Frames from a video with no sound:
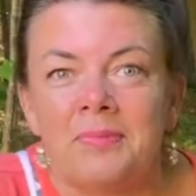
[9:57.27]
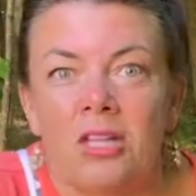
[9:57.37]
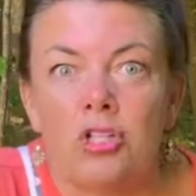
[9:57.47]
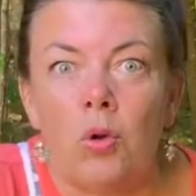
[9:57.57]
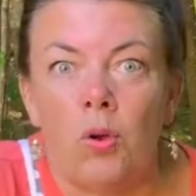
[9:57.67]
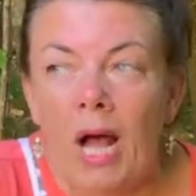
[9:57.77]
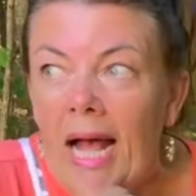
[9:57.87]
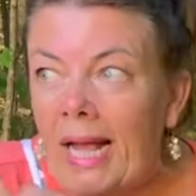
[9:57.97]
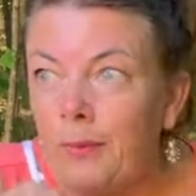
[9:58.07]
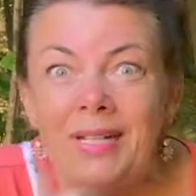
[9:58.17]
So
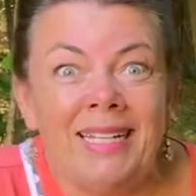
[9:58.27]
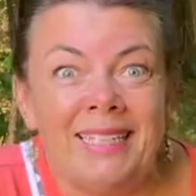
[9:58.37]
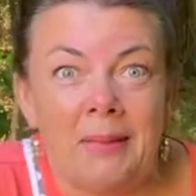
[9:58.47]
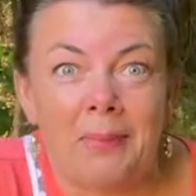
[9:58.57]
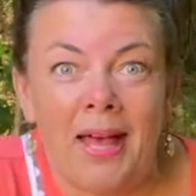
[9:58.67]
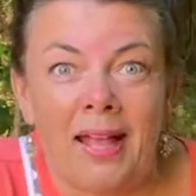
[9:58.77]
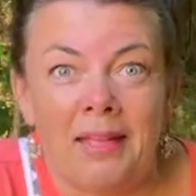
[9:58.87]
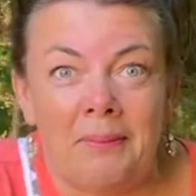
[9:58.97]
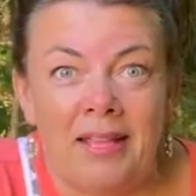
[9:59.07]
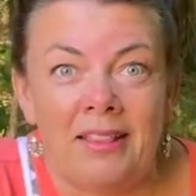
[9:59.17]
we need to get back and
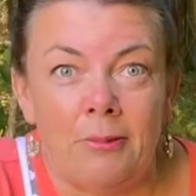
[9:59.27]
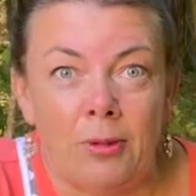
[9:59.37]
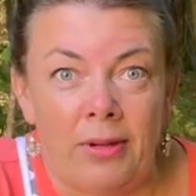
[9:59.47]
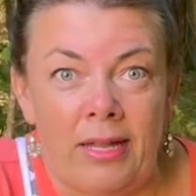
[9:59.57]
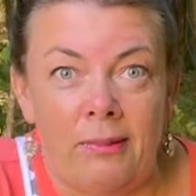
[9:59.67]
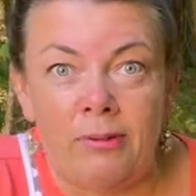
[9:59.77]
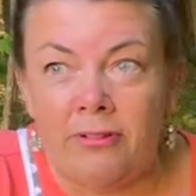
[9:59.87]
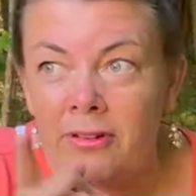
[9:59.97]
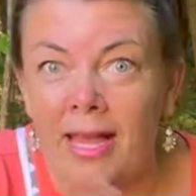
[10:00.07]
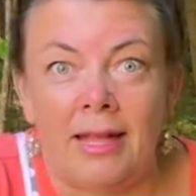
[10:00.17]
make the meringue
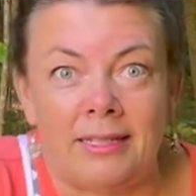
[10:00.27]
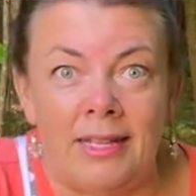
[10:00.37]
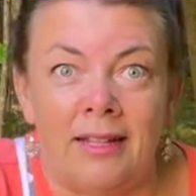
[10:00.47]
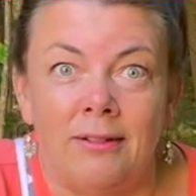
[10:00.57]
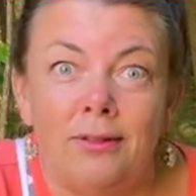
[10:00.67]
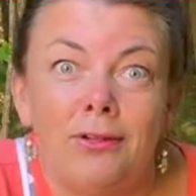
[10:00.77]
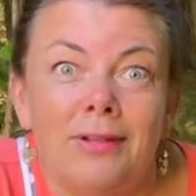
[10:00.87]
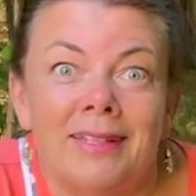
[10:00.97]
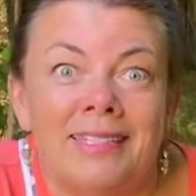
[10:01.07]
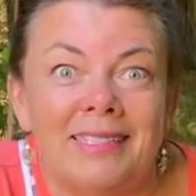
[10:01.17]
before that
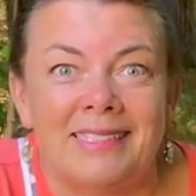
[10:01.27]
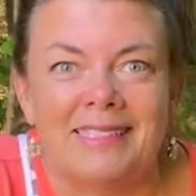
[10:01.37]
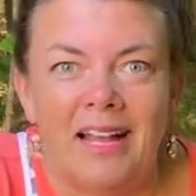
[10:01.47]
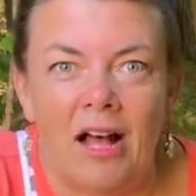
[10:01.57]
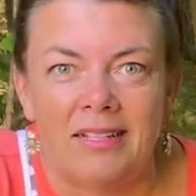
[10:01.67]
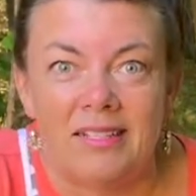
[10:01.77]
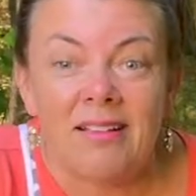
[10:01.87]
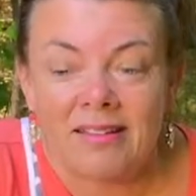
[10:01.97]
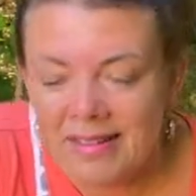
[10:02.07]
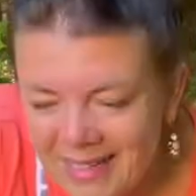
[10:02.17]
Kuchen is done.